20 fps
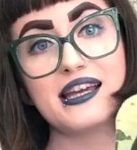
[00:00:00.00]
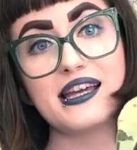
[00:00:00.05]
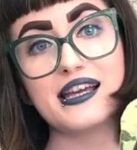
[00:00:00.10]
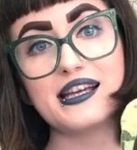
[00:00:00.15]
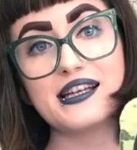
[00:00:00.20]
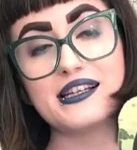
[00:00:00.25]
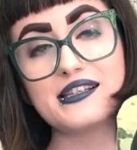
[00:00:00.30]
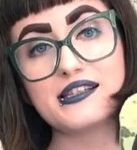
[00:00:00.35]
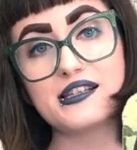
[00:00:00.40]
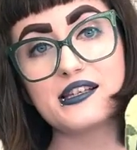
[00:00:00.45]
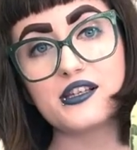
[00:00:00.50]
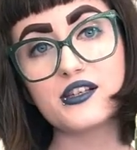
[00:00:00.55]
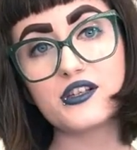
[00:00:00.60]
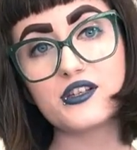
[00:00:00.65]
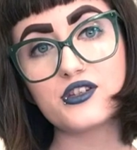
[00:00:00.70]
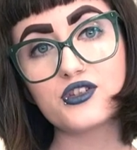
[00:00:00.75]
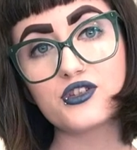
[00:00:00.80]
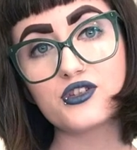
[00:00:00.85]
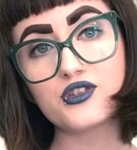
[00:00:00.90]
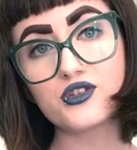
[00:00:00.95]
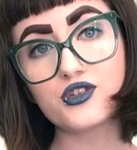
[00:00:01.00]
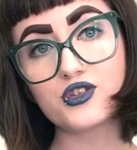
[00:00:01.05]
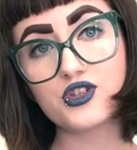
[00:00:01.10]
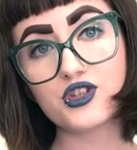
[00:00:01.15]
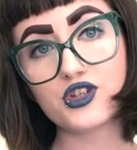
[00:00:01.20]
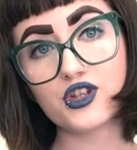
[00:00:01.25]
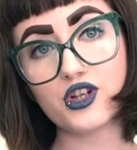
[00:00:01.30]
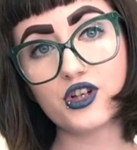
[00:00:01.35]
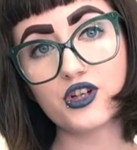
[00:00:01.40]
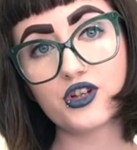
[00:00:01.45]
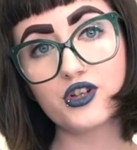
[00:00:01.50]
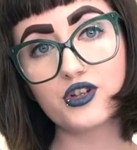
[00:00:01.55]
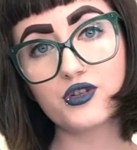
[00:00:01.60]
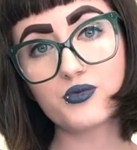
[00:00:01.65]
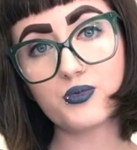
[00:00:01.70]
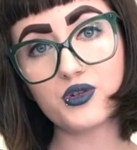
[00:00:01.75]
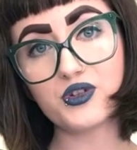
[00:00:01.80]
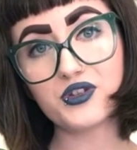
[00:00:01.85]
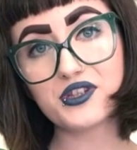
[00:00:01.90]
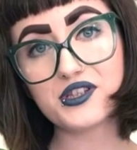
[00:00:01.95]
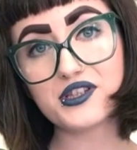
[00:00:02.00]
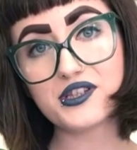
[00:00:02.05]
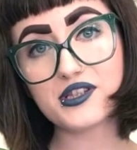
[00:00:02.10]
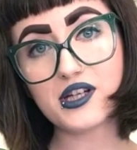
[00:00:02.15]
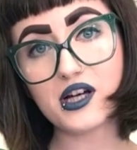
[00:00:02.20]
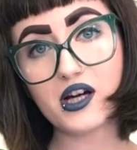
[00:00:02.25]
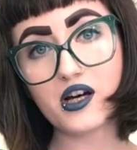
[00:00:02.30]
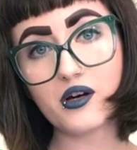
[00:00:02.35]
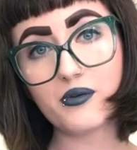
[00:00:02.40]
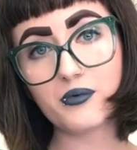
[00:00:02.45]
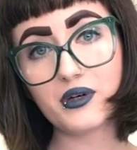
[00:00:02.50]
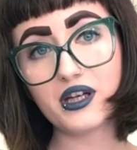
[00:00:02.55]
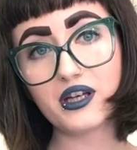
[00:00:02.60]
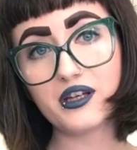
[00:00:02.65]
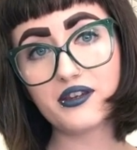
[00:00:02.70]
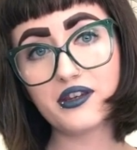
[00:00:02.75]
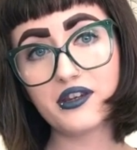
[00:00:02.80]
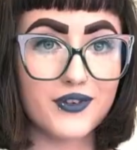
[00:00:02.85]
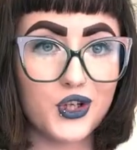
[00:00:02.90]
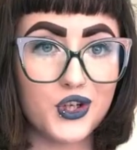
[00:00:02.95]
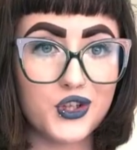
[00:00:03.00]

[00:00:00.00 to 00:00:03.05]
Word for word: is such a good one to start with.